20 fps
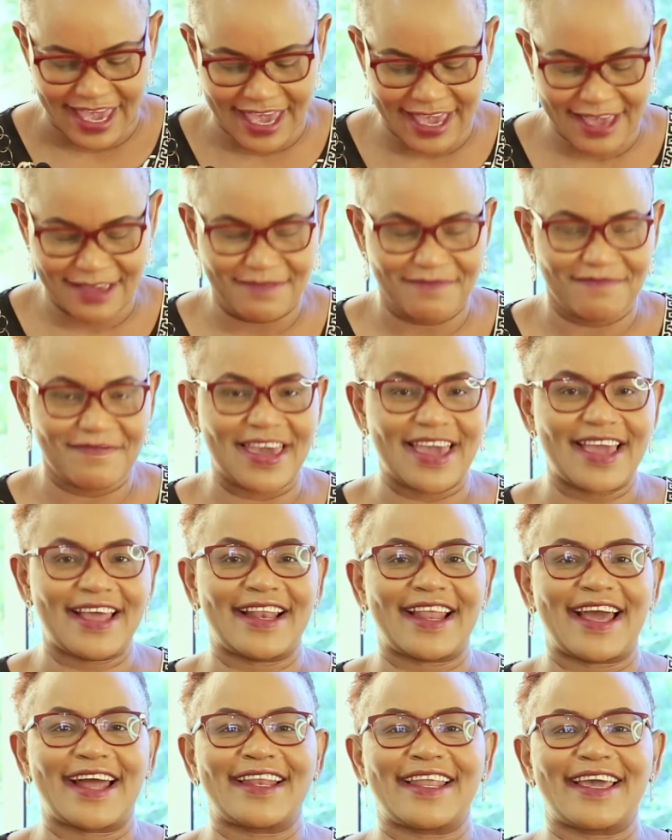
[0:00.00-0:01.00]

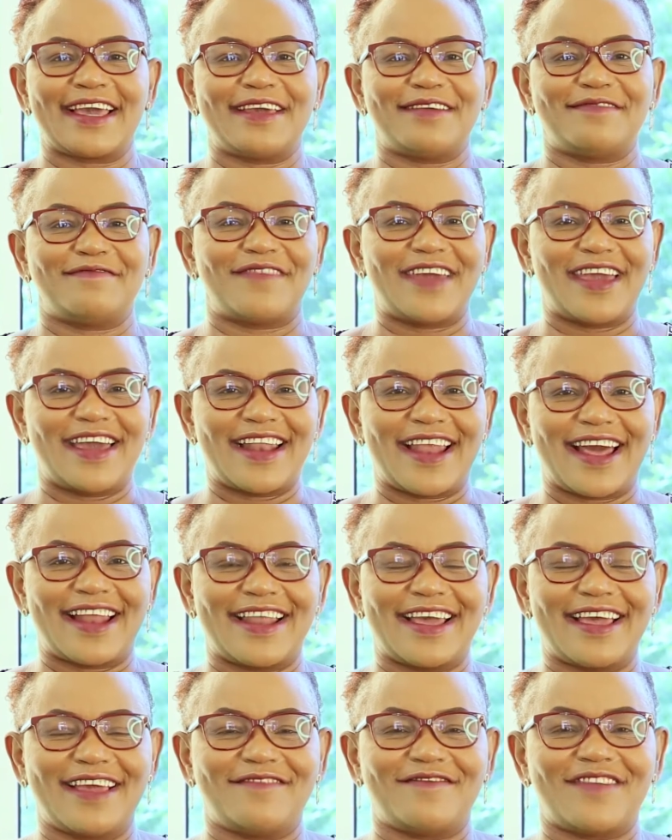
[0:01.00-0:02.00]
Amen and amen
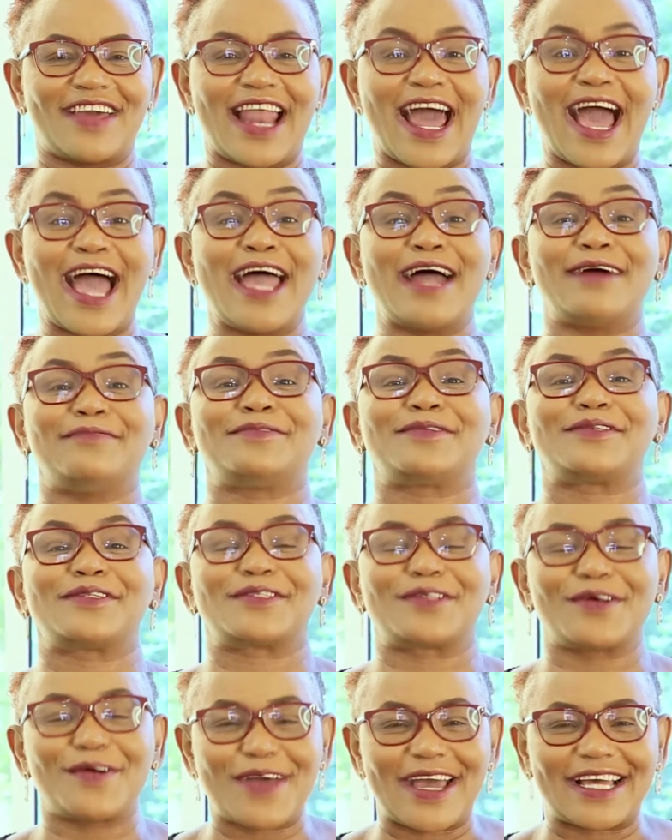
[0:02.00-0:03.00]
and amen. I am
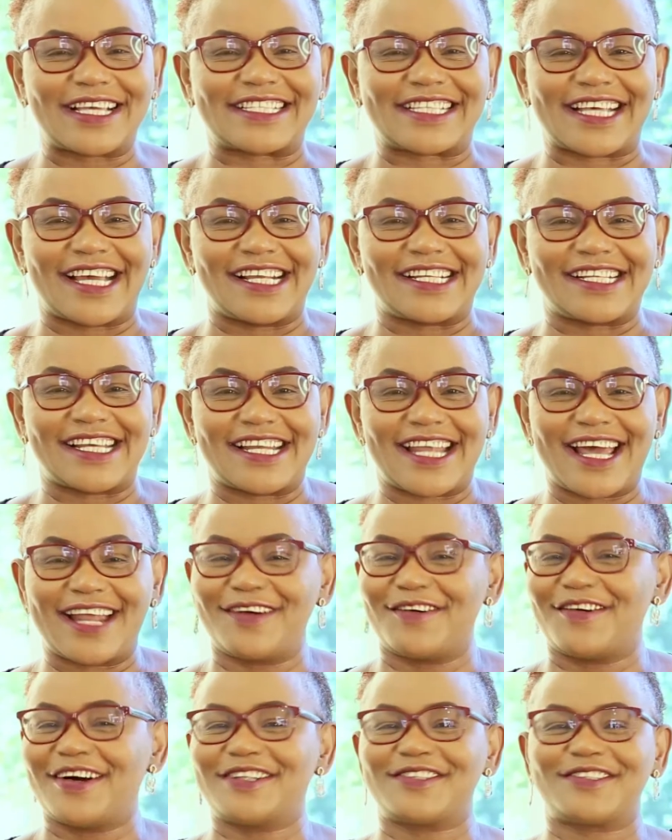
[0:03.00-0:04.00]
so excited. I
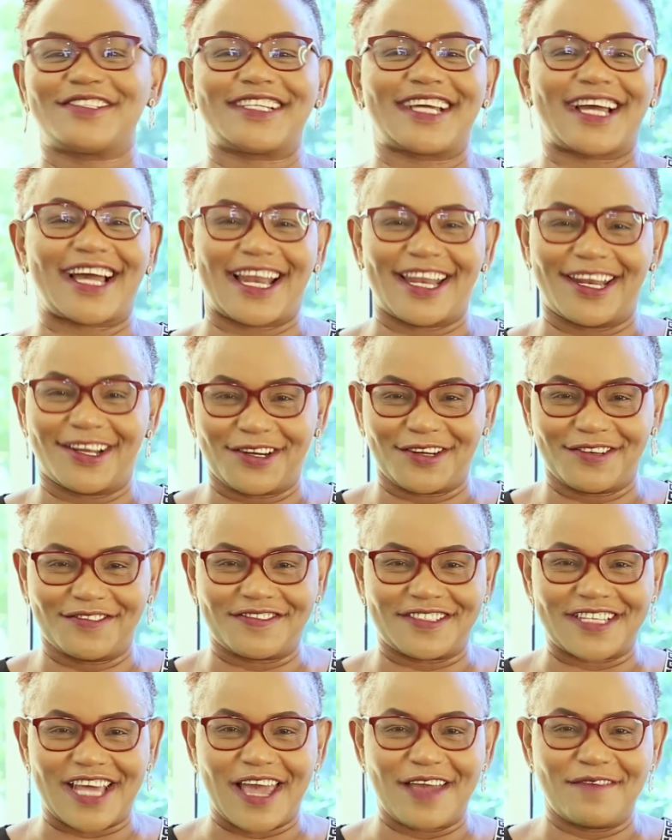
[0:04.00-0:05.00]
don't want to take a lot
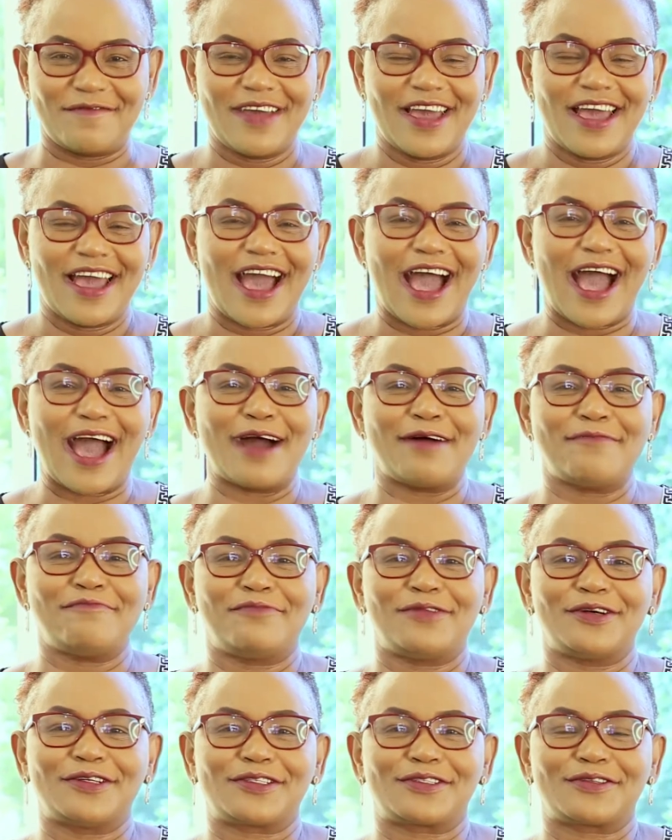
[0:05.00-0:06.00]
of time.
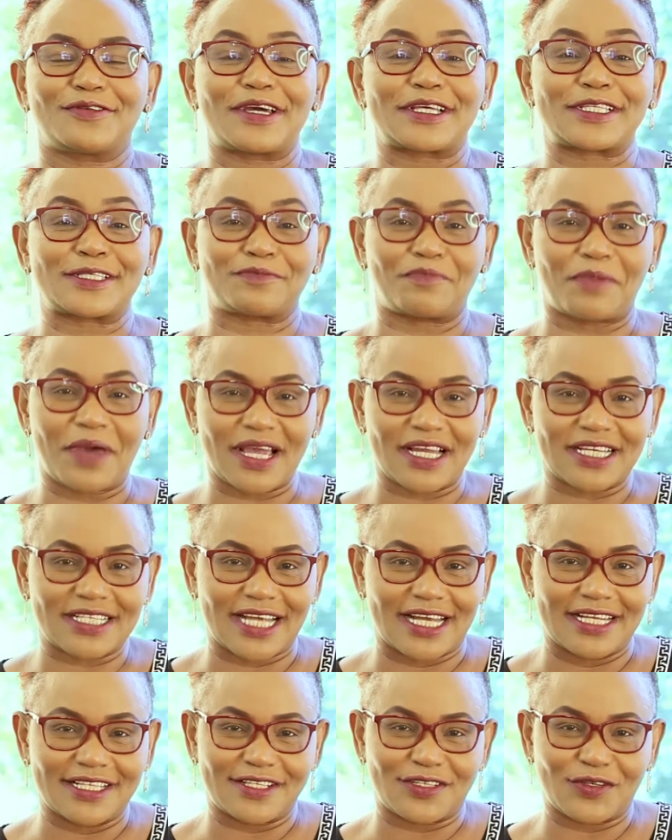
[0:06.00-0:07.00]
I'm also
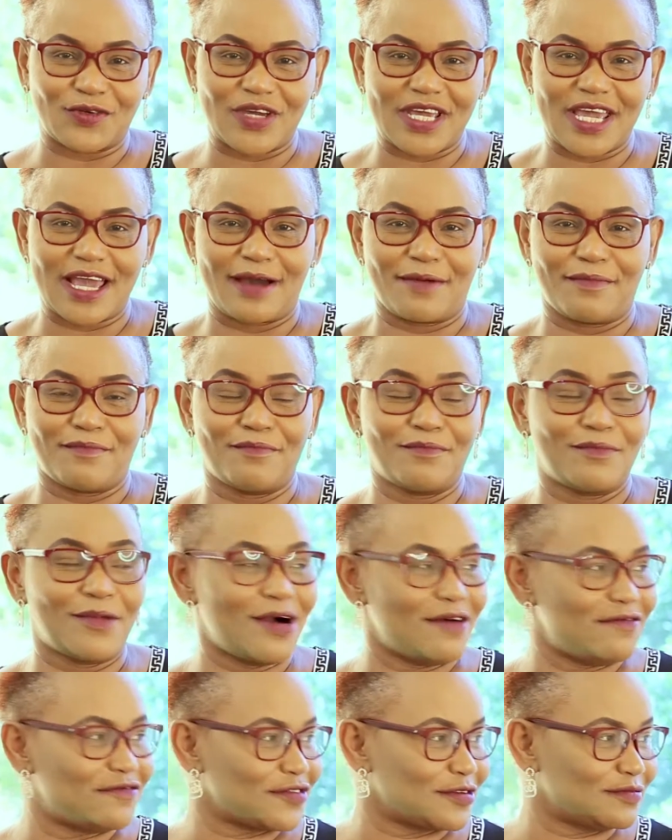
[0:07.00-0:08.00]
expectant to hear
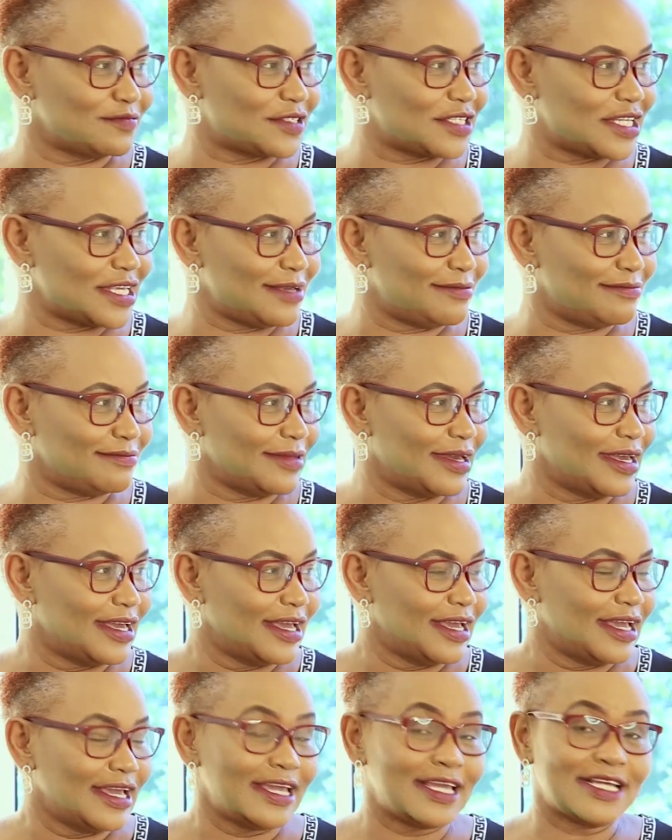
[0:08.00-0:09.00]
more from Tim.
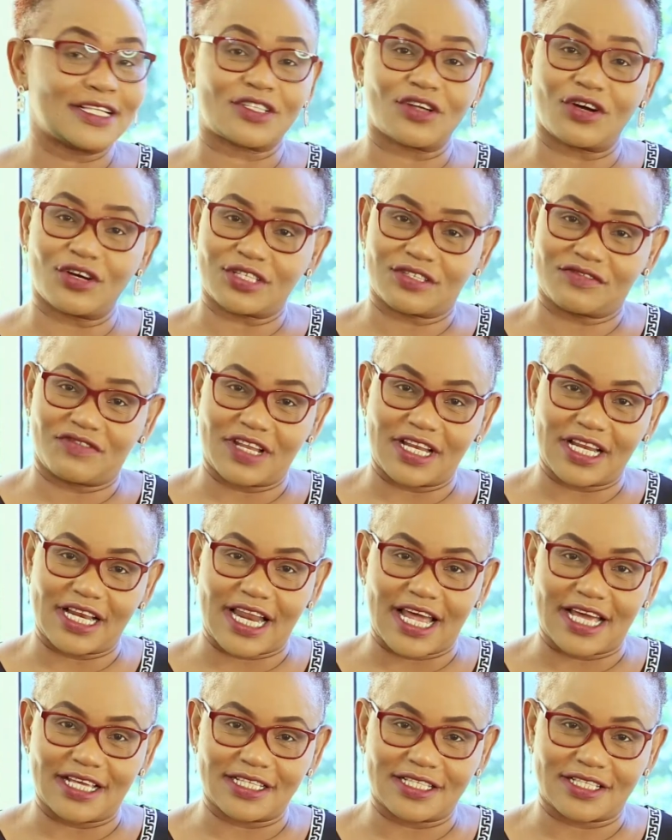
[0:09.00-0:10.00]
He talks
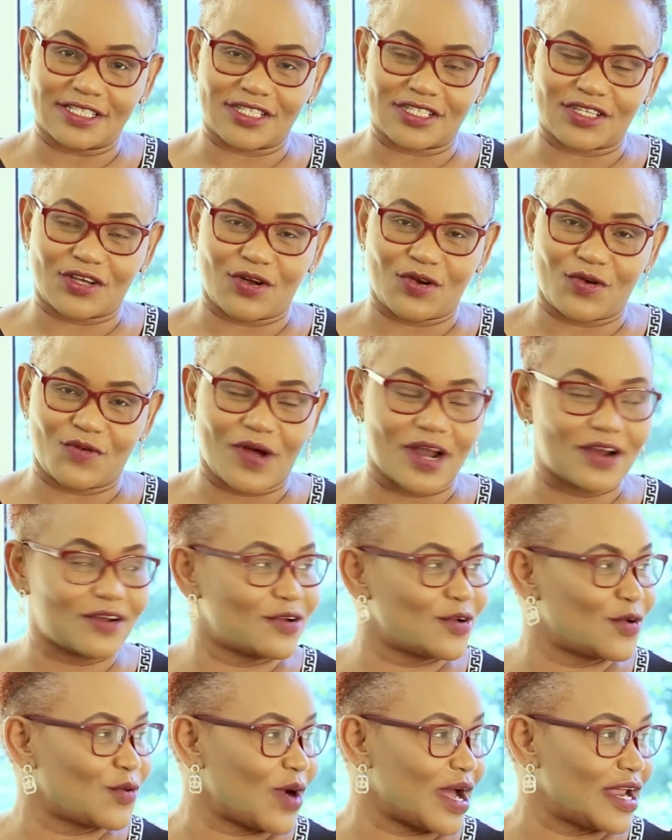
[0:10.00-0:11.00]
very less on
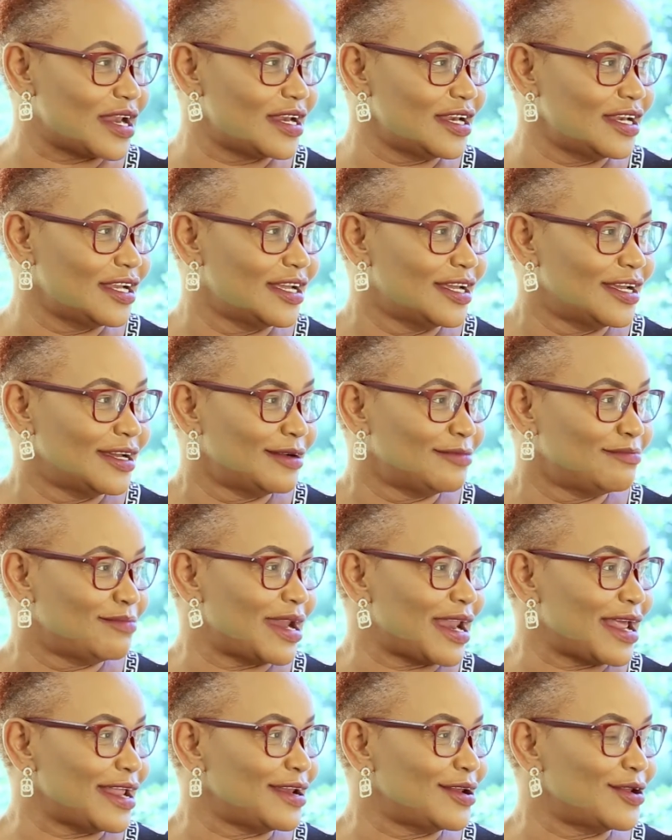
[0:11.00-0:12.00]
one-on-one,
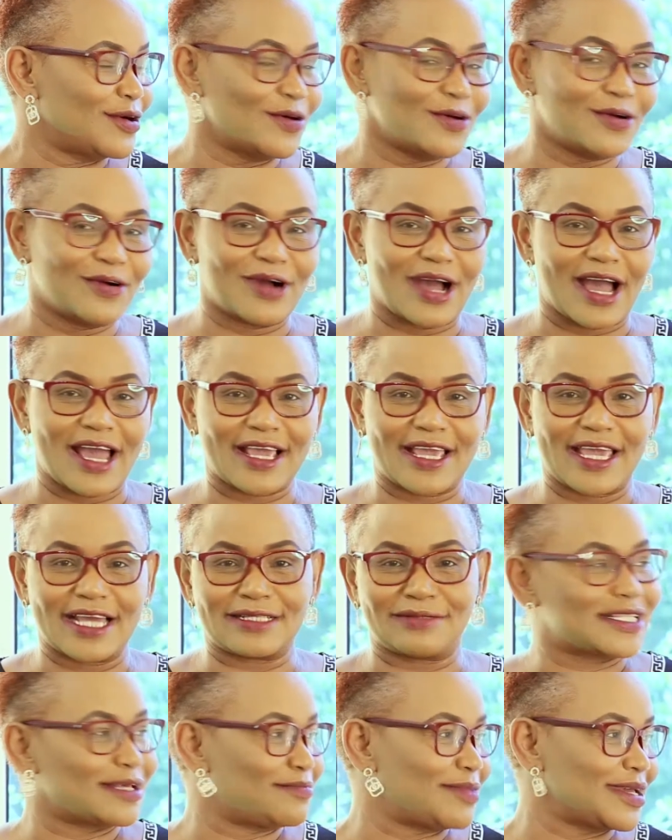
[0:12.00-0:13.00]
but I know I
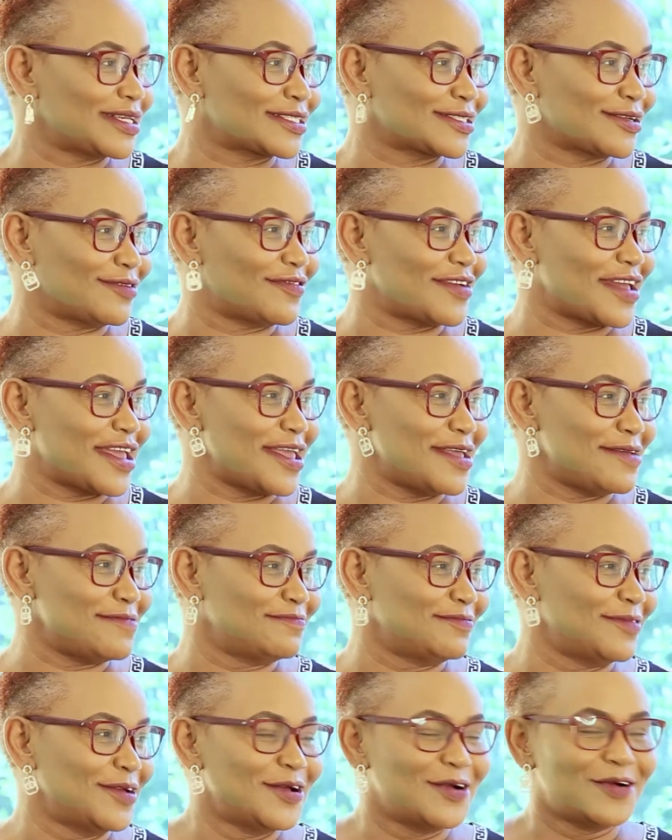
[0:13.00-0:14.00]
get the best of
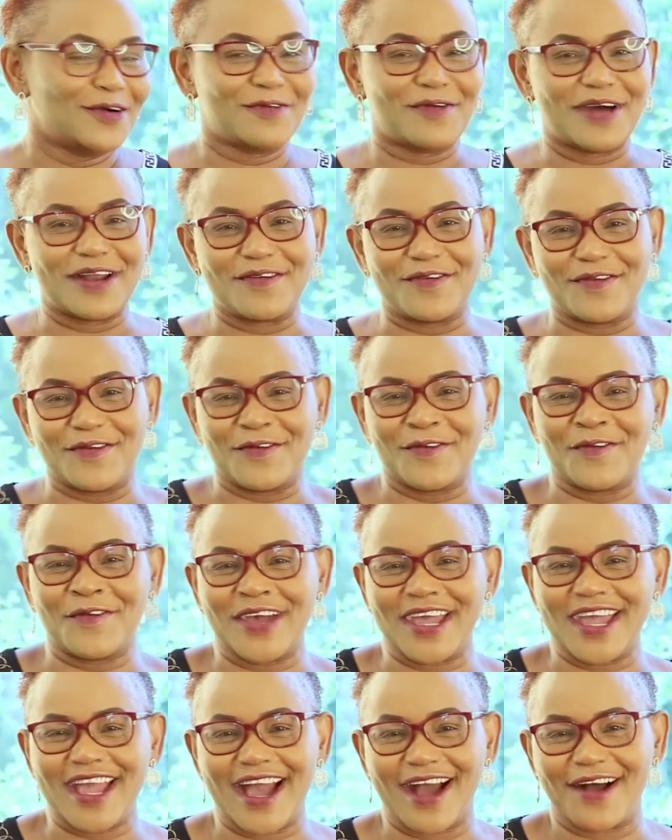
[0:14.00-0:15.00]
him when
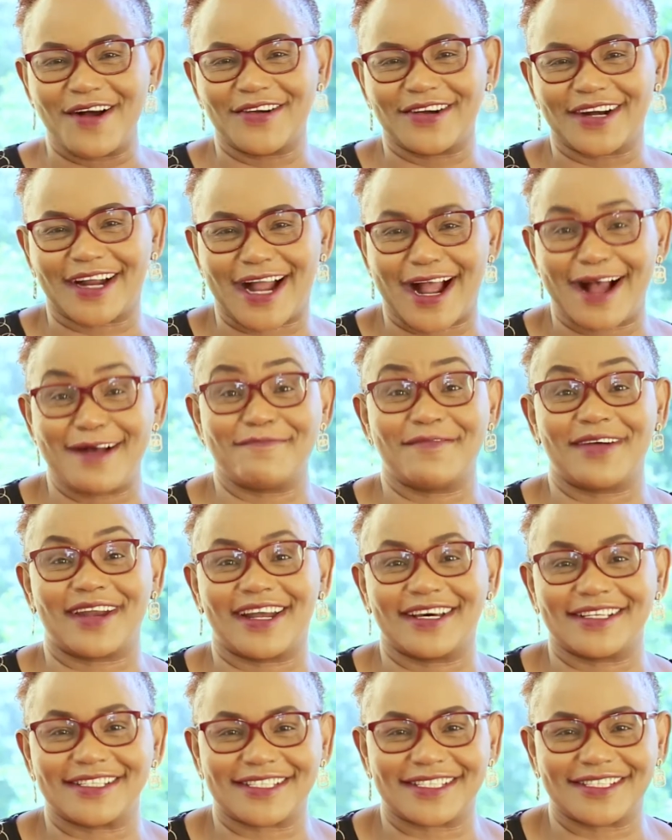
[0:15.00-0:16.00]
we are on
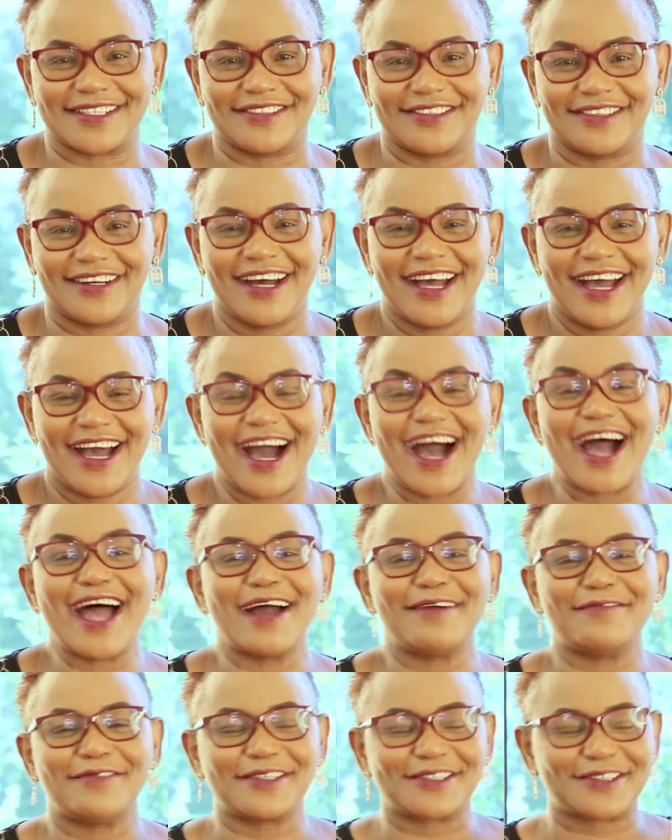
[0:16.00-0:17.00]
camera. So I
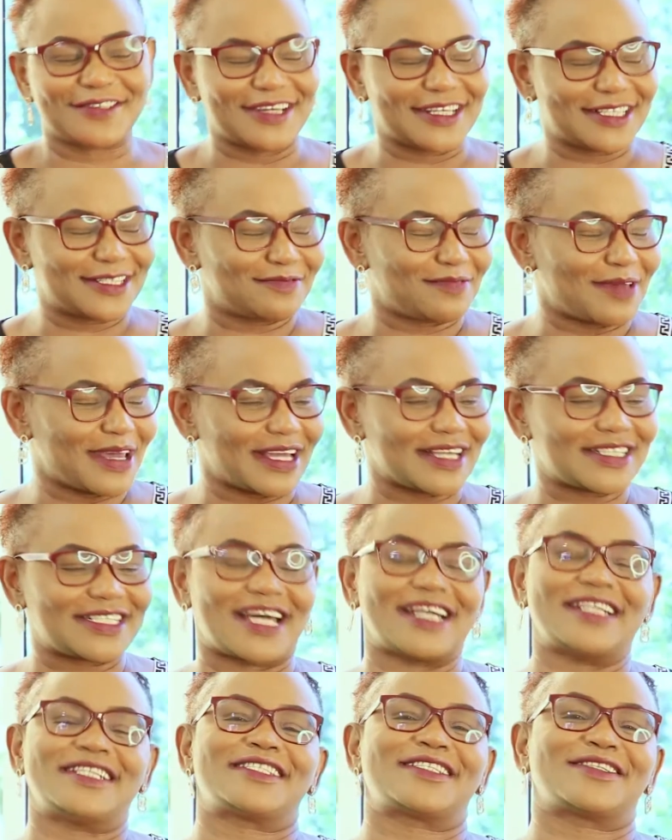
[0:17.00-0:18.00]
am also
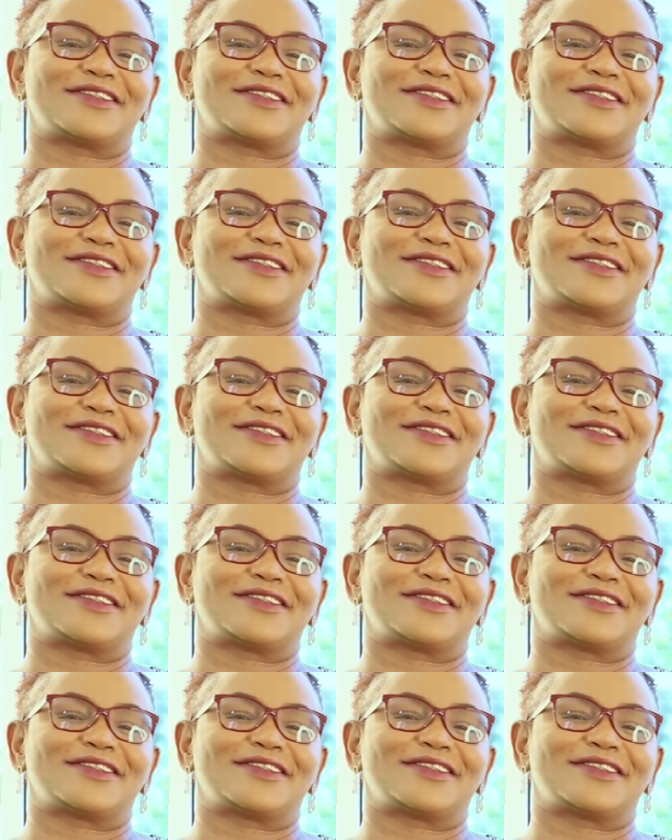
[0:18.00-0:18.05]
expectant.